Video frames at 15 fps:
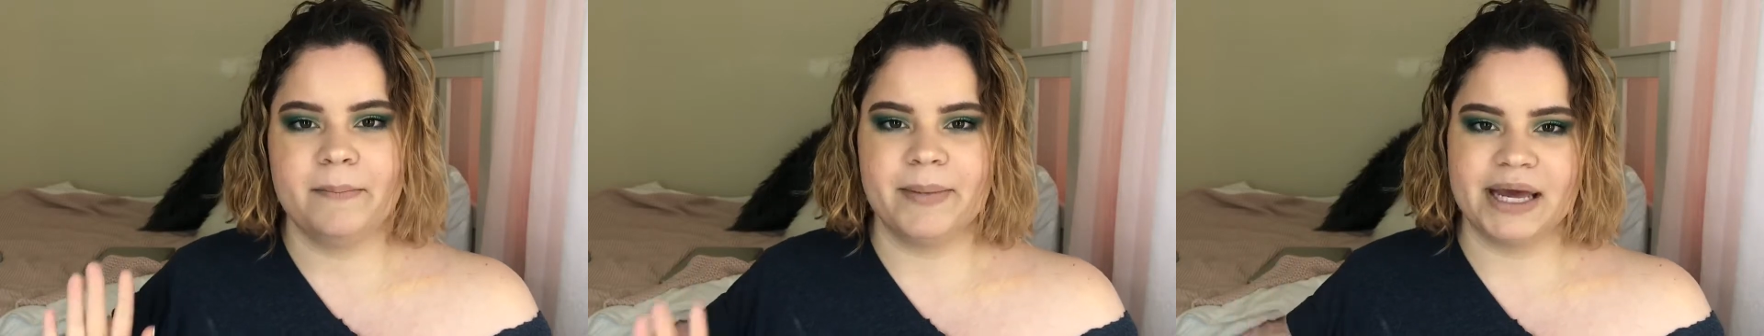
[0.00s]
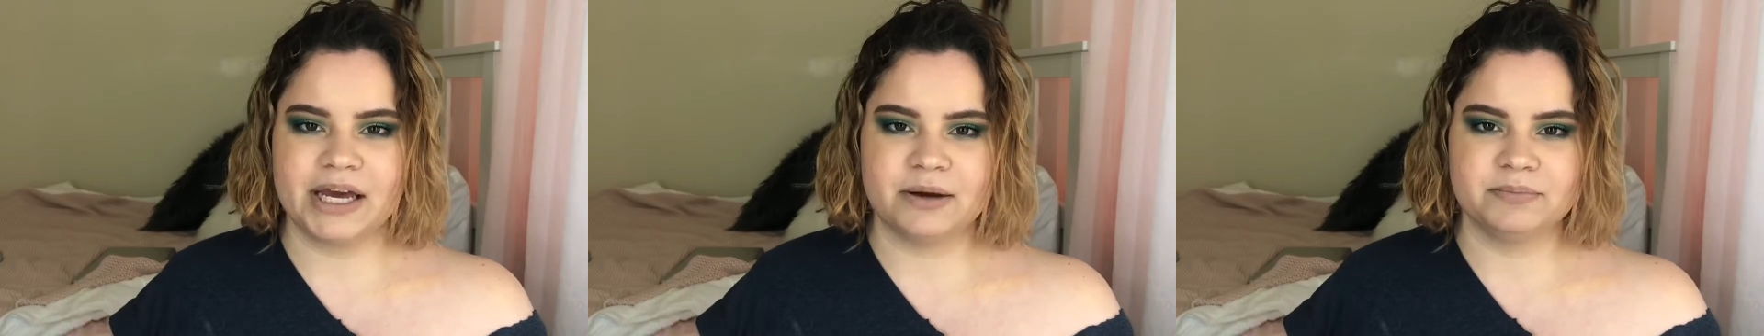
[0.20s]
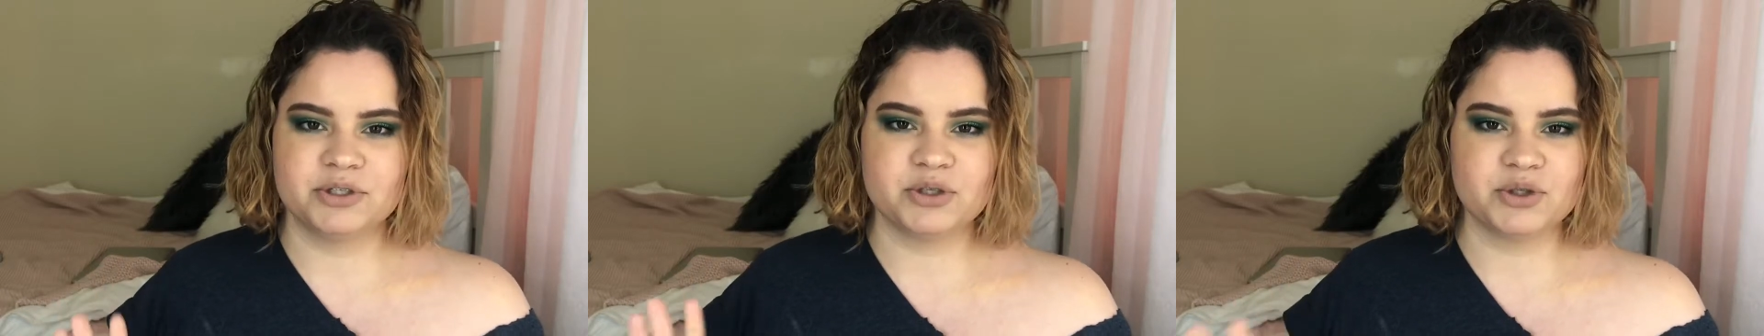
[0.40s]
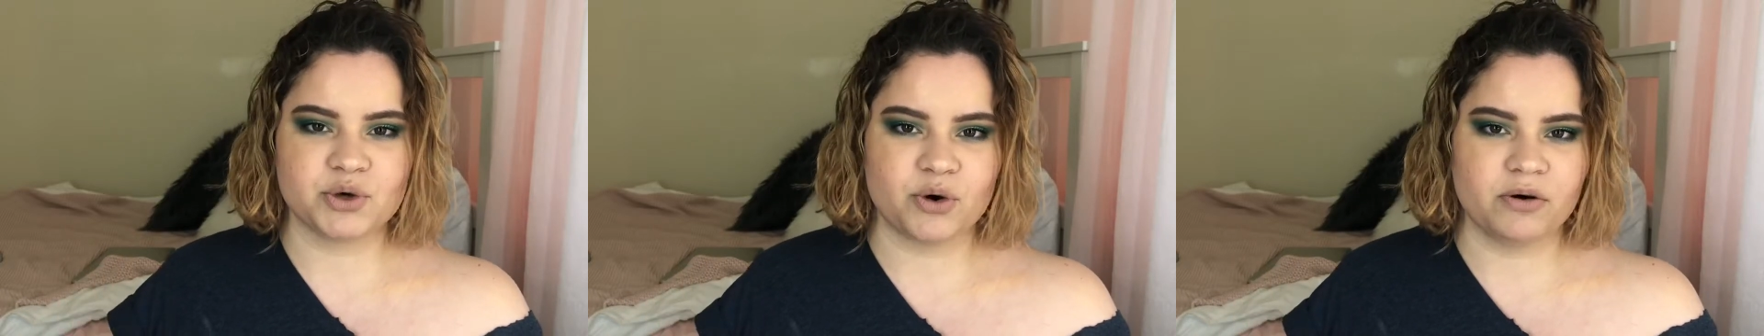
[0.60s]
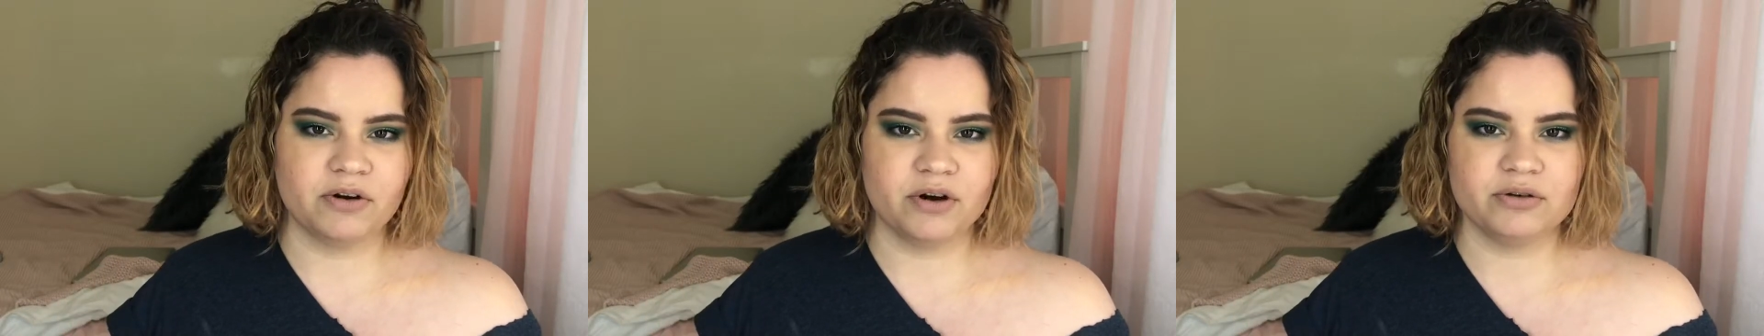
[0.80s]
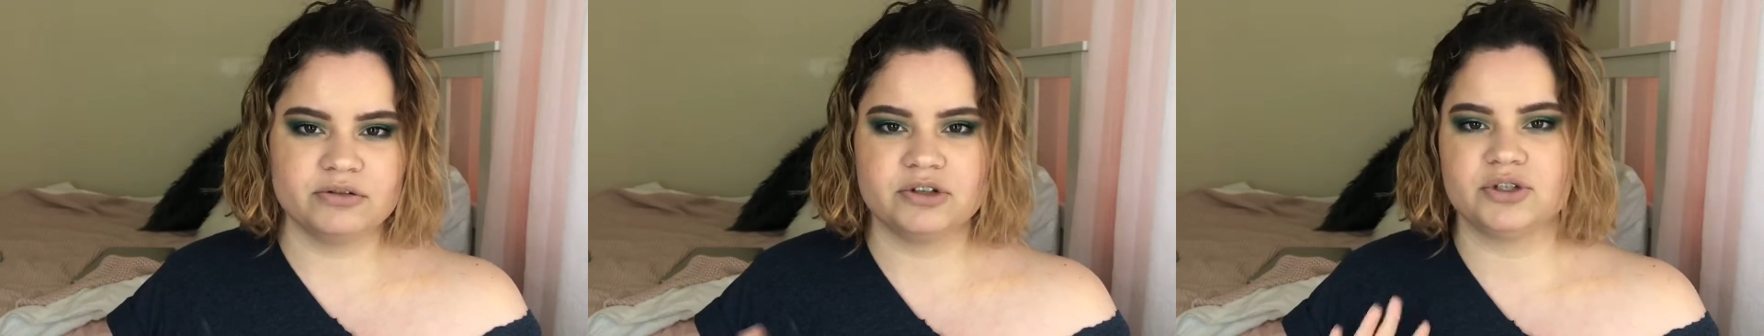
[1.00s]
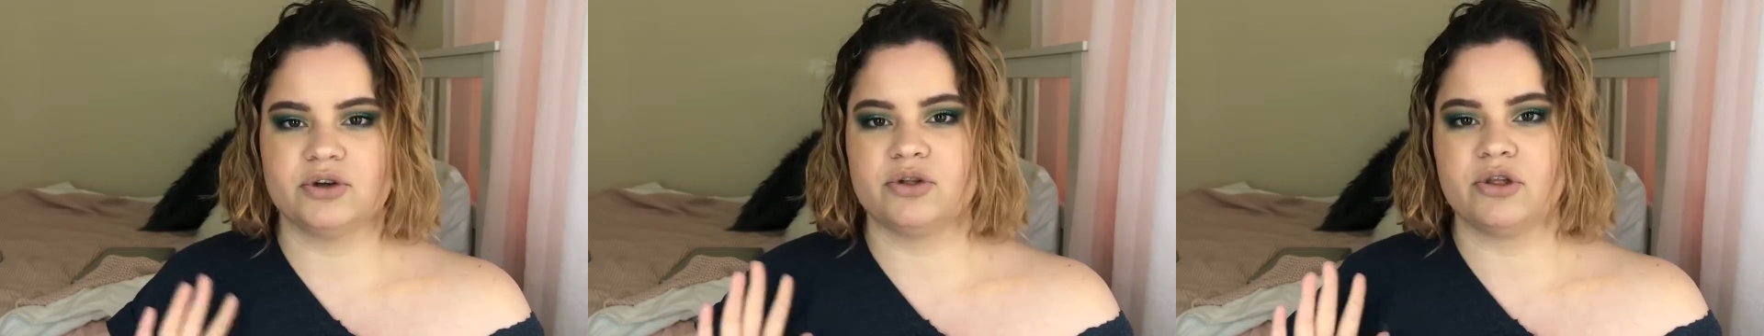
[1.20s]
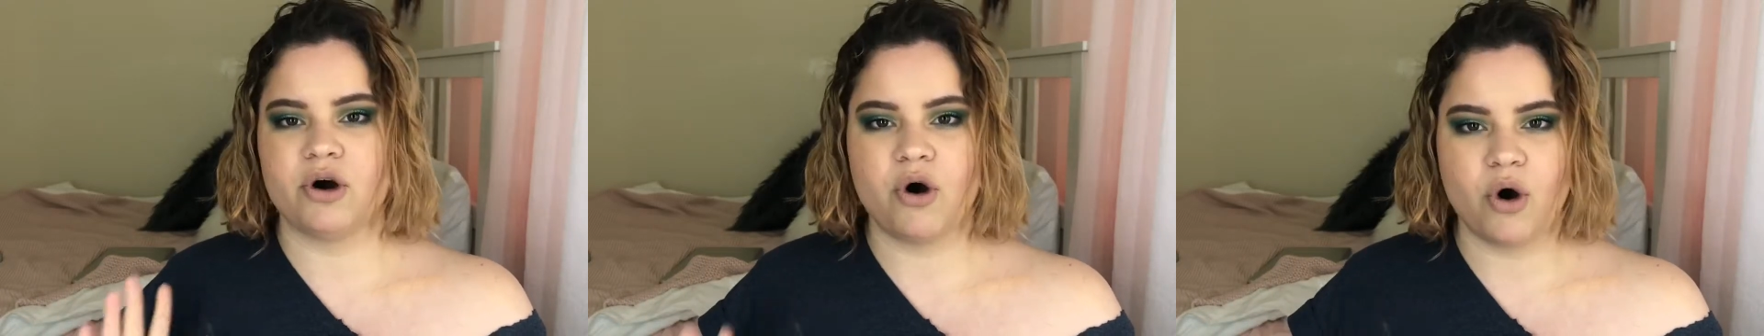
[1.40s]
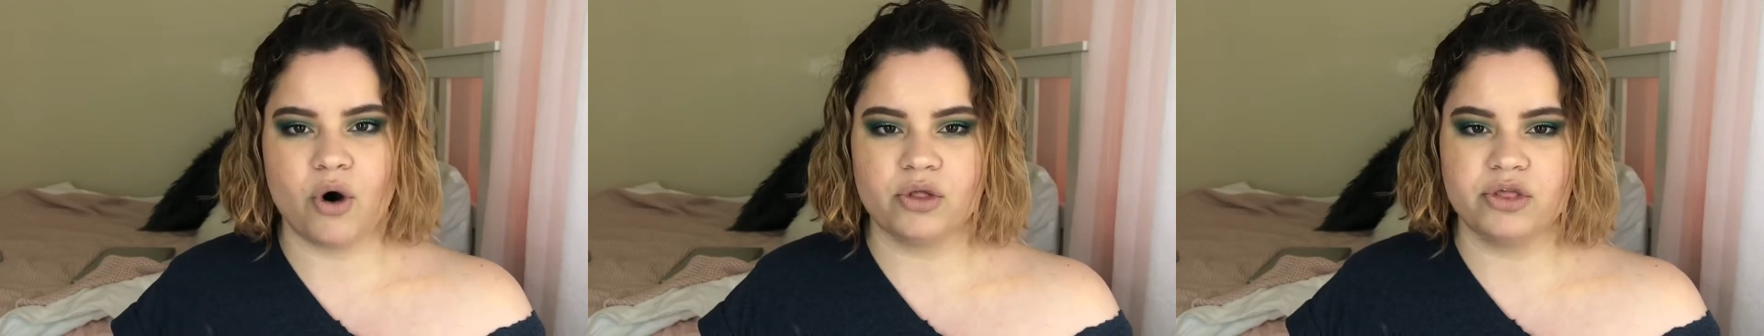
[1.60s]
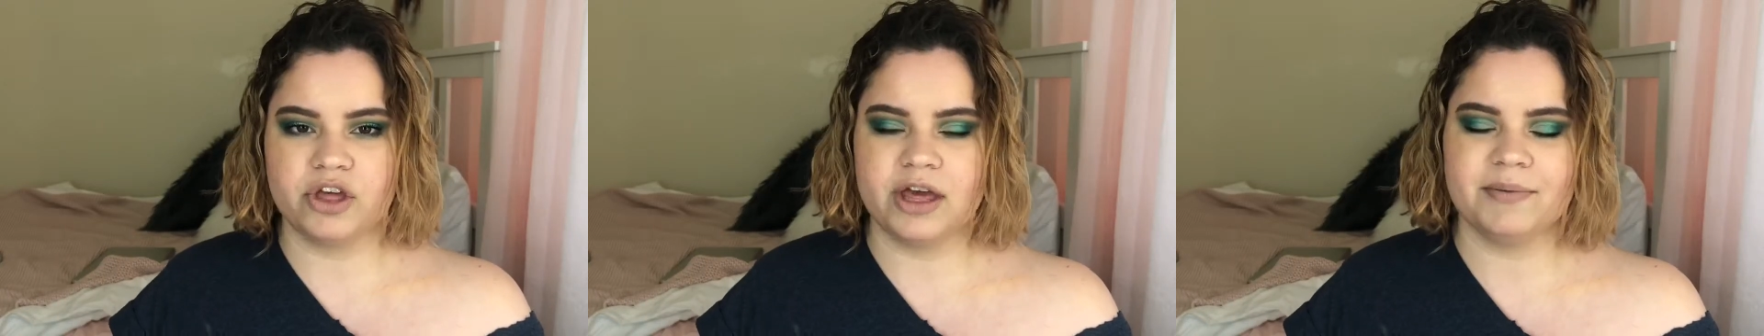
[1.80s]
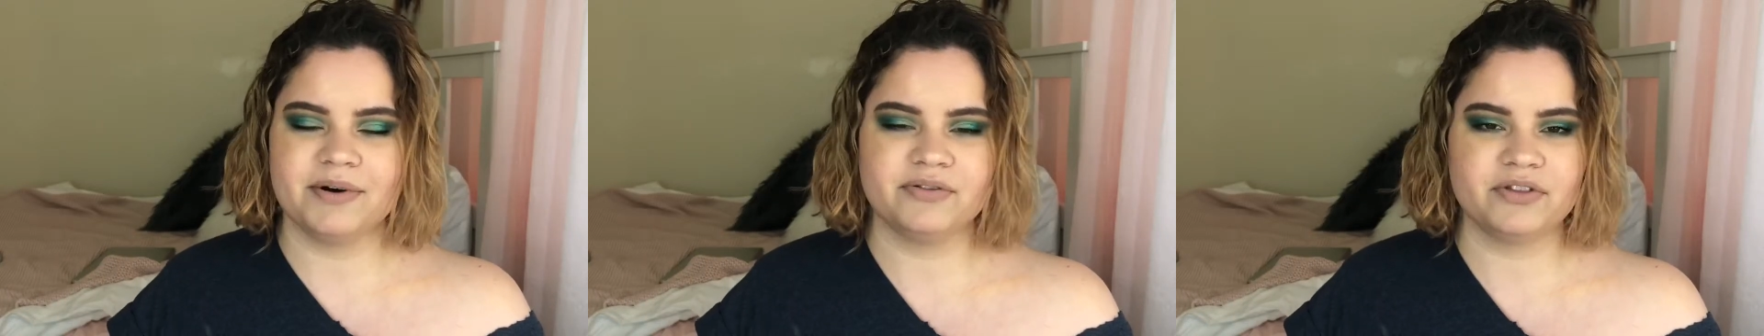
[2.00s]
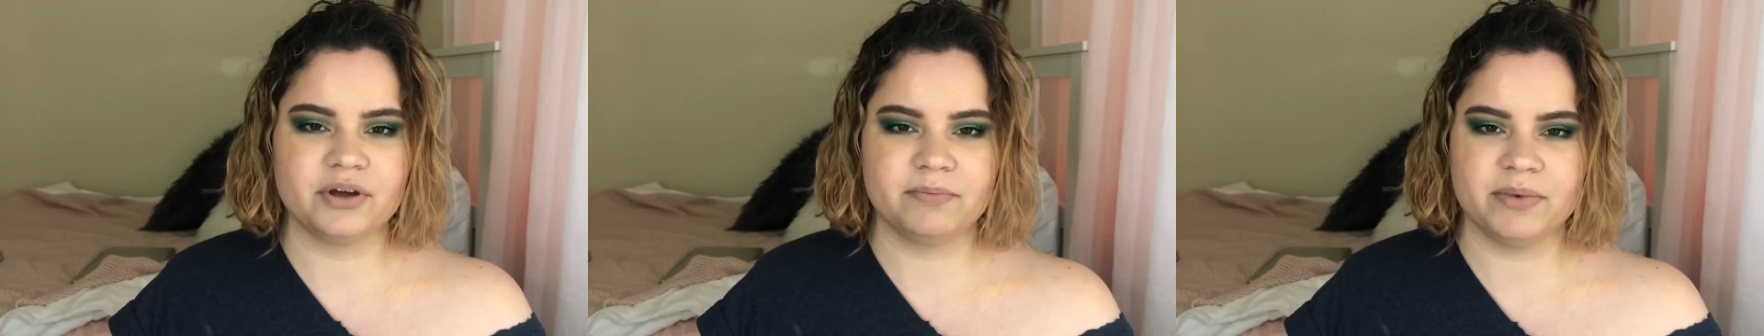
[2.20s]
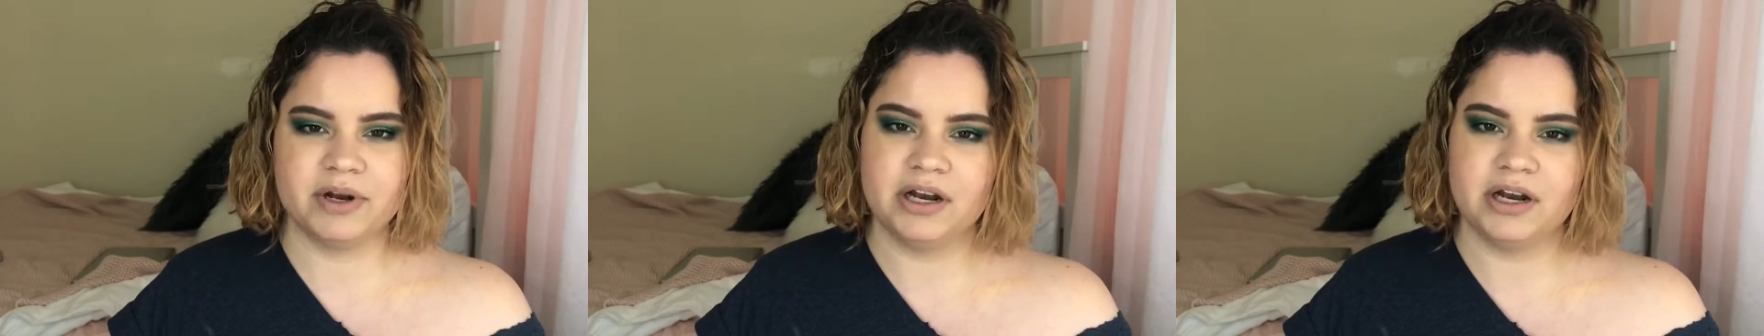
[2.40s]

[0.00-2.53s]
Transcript: makeup tutorial, so the whole theme of the